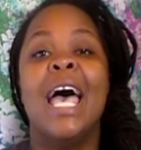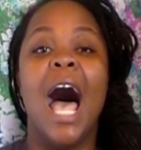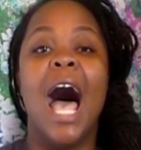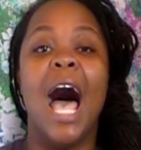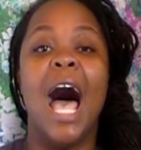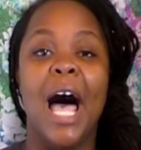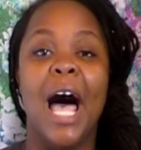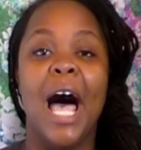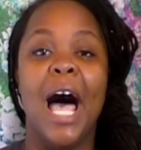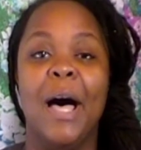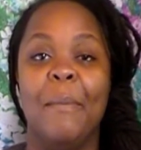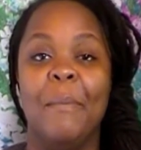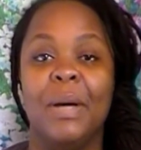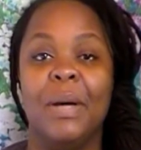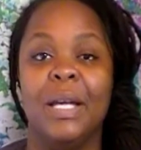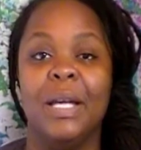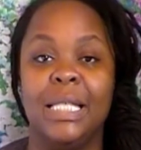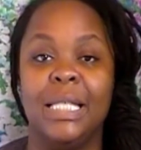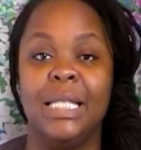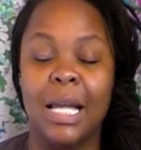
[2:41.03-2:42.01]

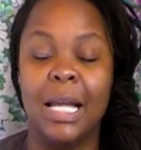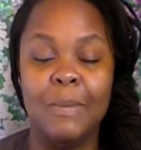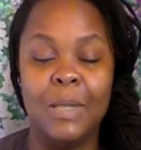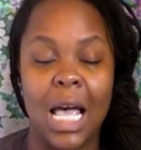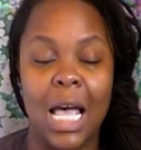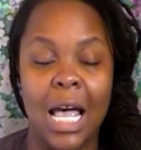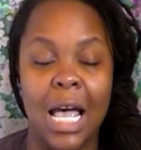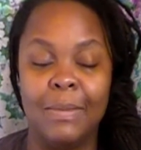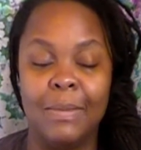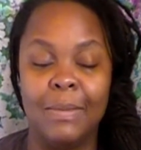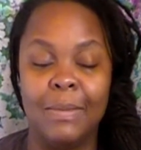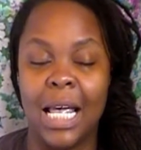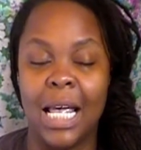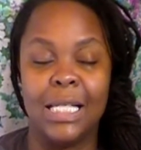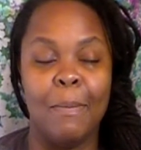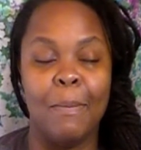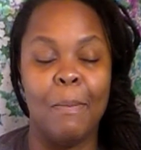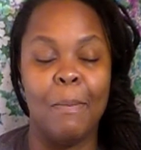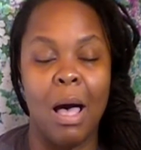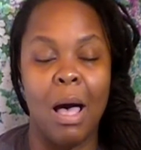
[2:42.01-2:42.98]
But sometimes as
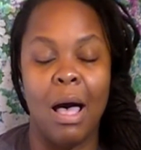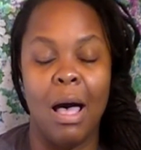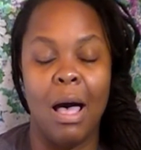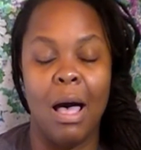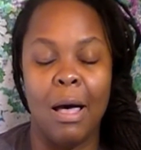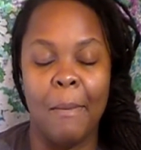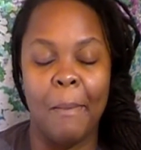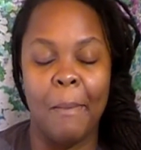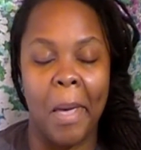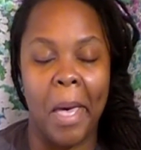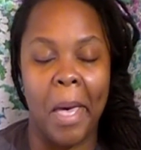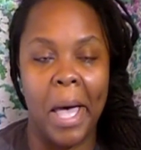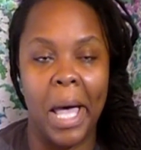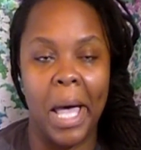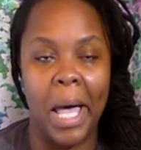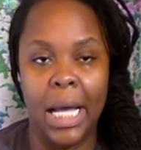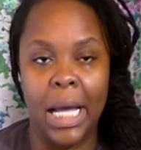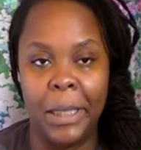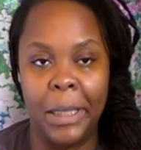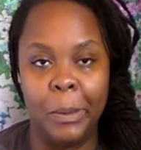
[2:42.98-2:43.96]
a
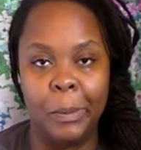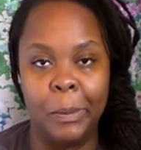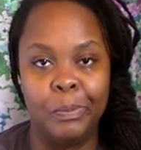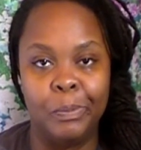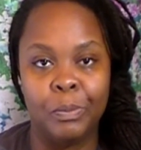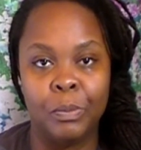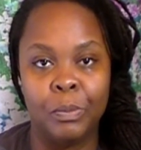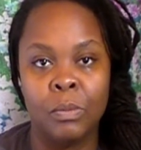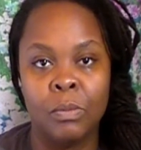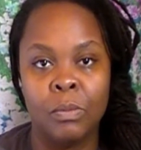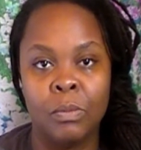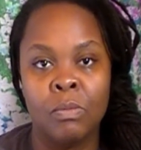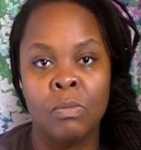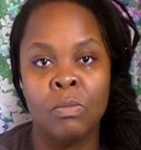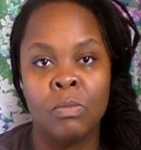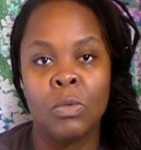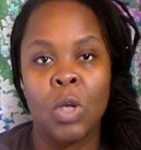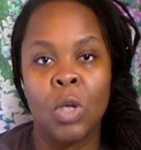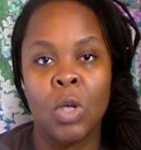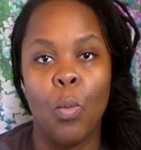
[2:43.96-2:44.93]
mom,
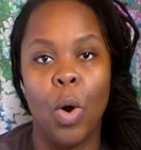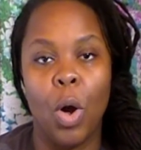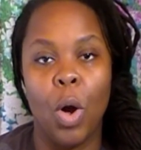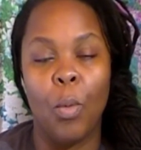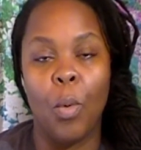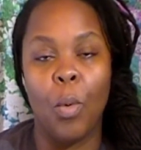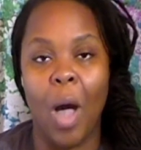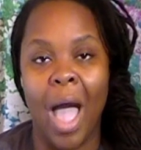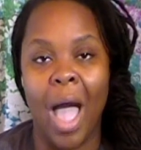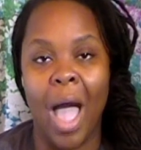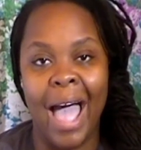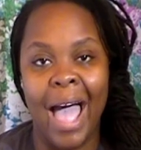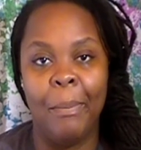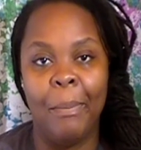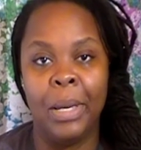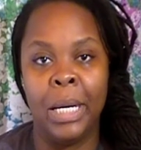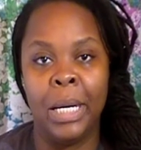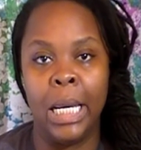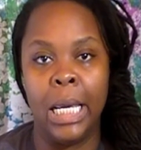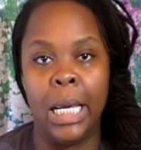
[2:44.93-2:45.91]
what will
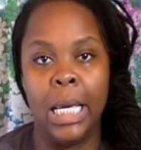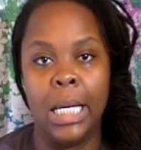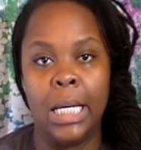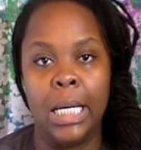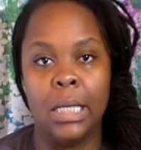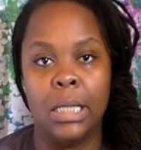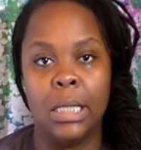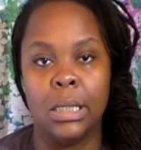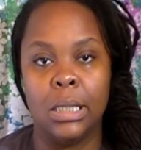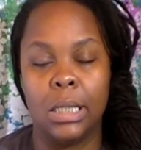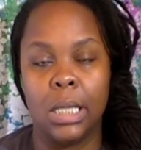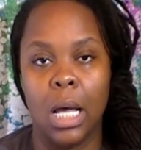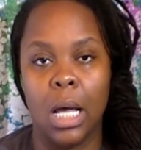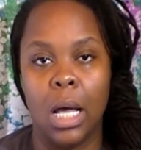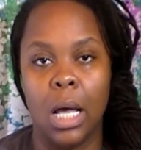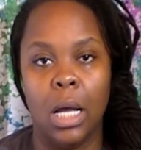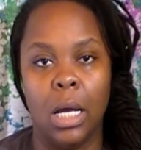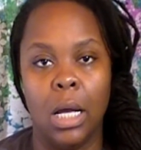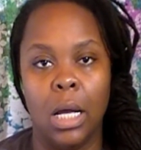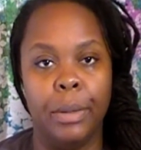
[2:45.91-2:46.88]
happen is
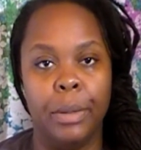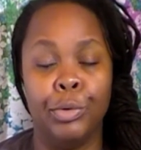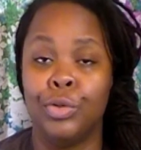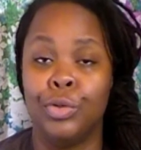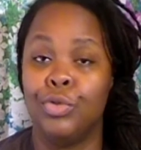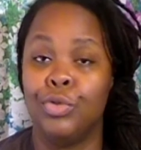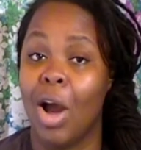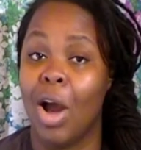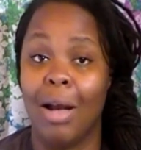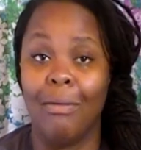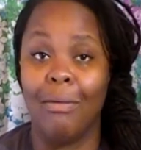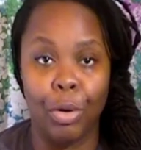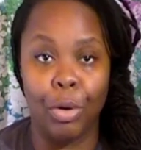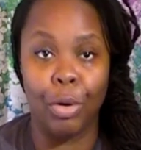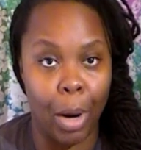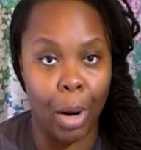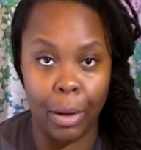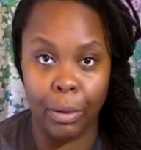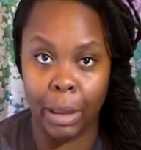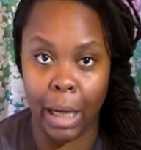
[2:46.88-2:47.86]
you're driving
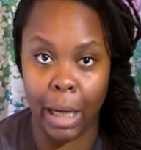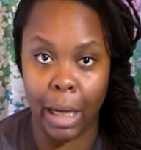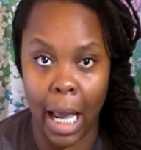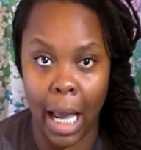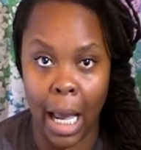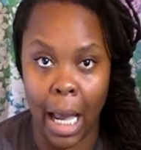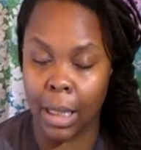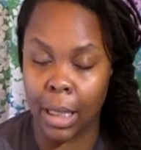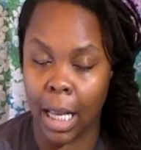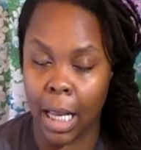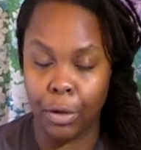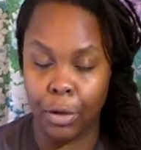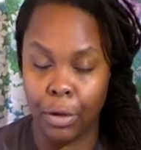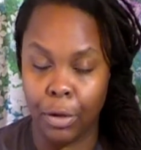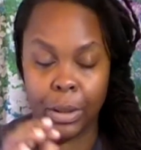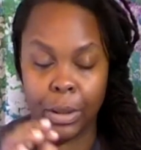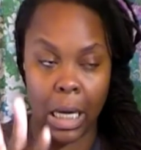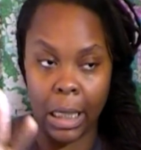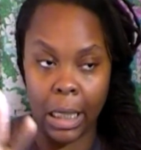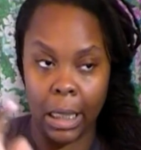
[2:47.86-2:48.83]
around a lot, like you're
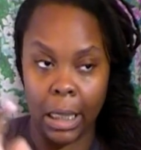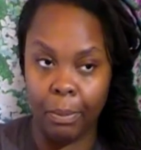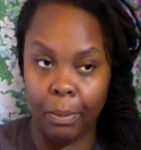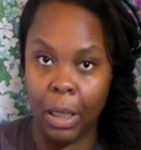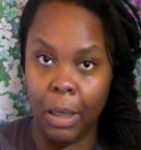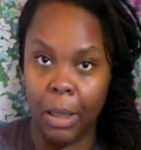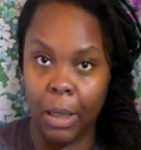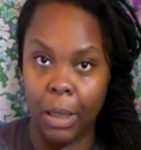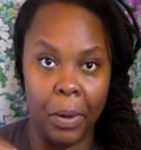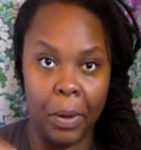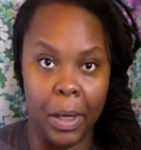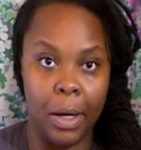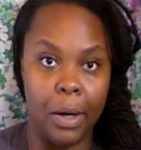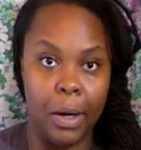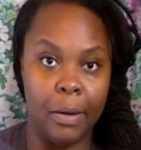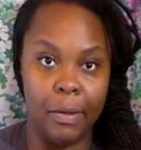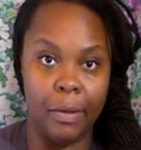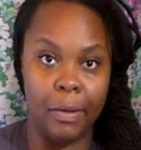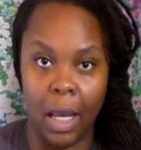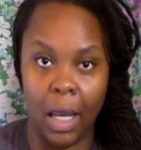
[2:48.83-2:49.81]
taking people
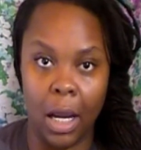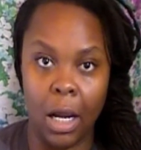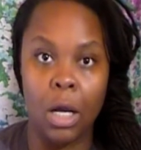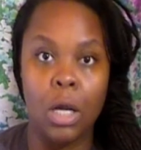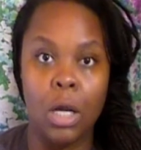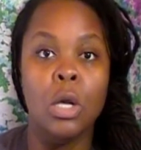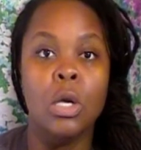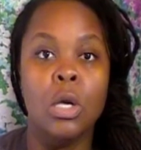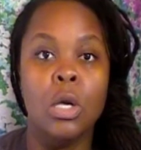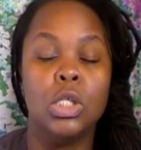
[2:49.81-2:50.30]
here and there.